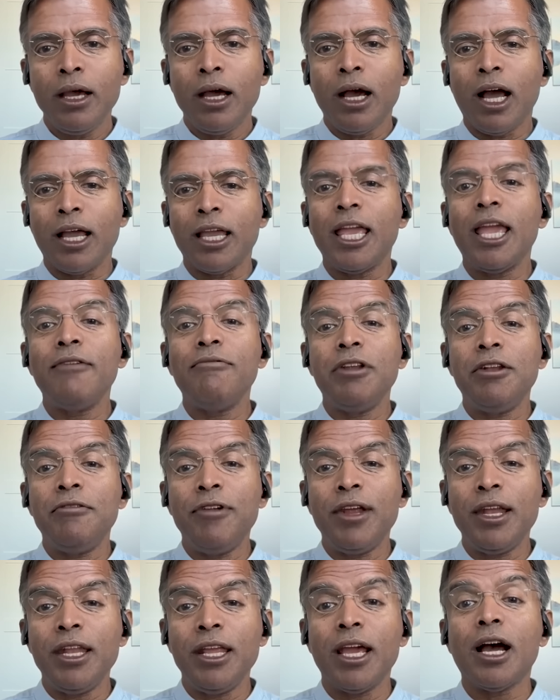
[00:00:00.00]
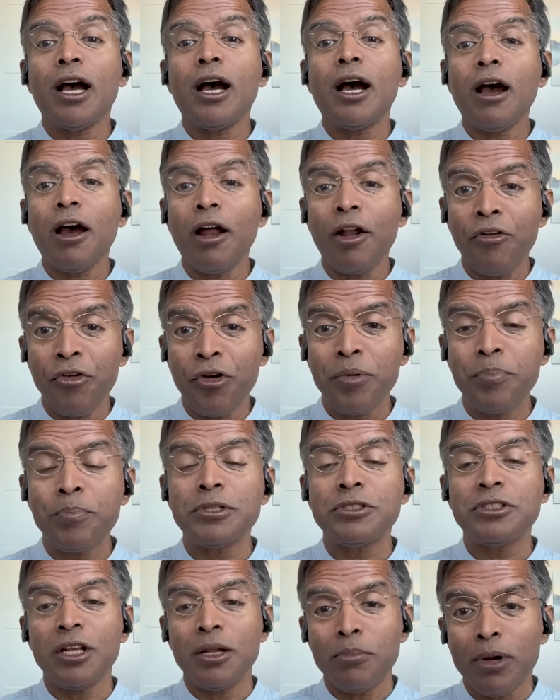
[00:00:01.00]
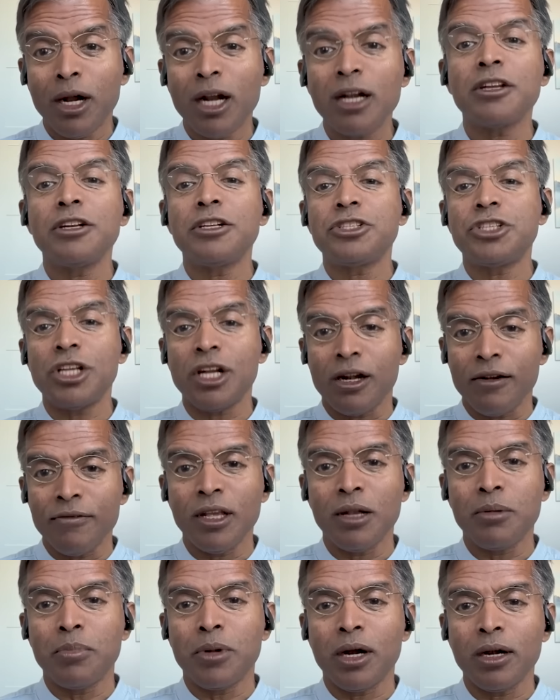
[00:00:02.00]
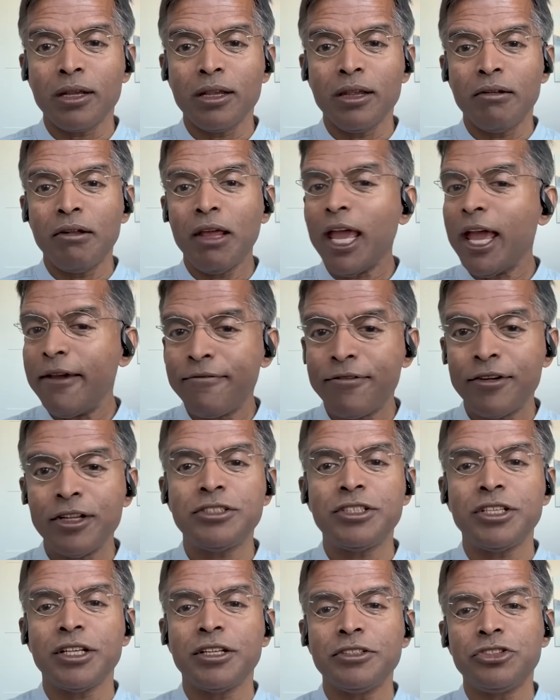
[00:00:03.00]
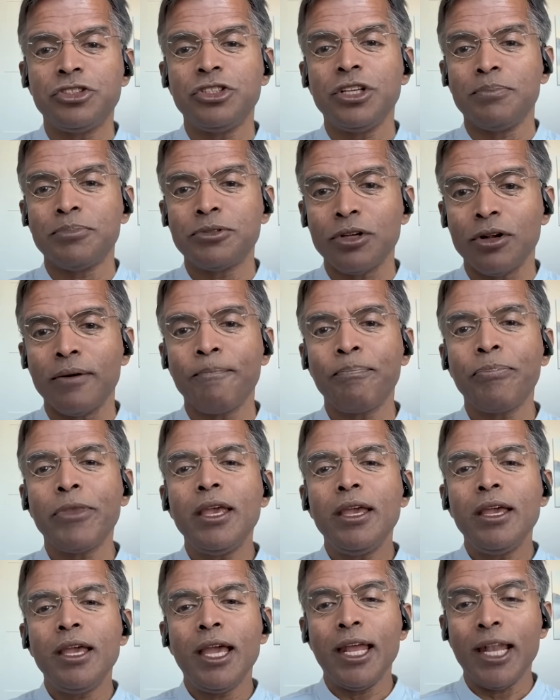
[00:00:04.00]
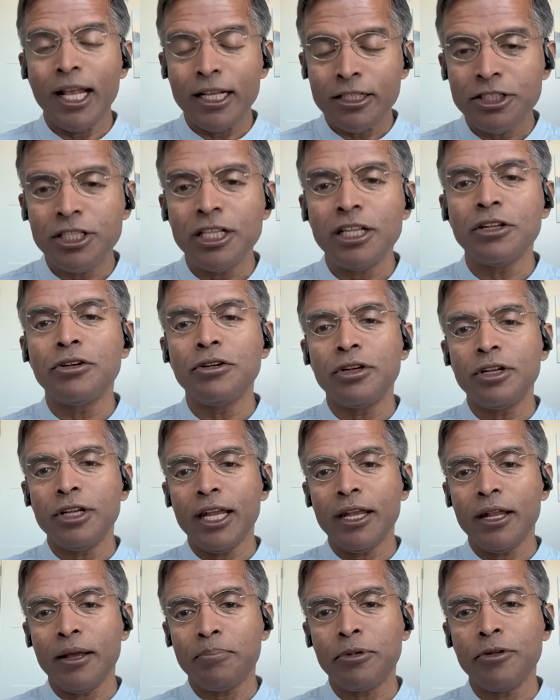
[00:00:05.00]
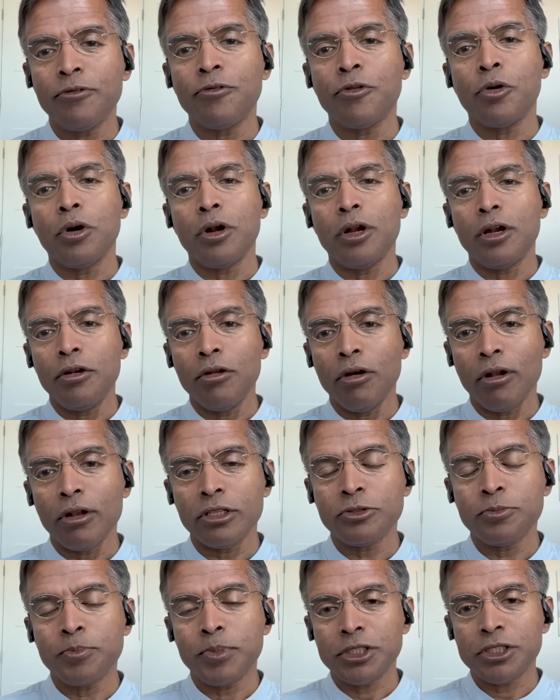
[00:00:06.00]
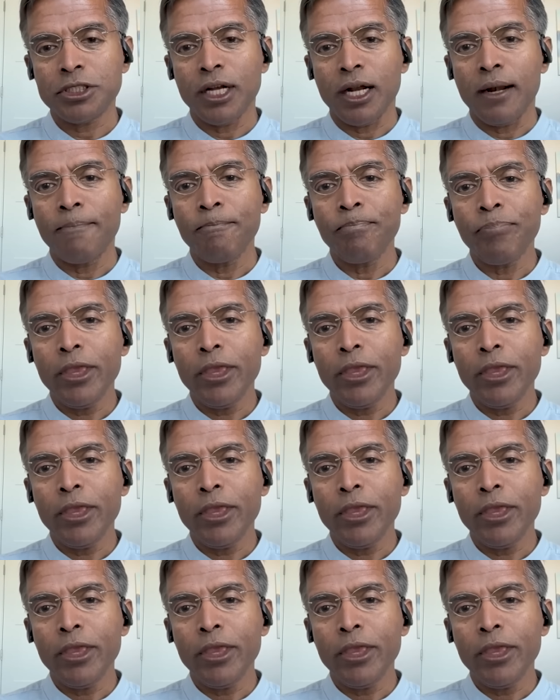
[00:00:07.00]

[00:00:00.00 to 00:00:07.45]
I gave NVIDIA 100% market share of that market, every single chip, so, and I still couldn't get up to $400 per share.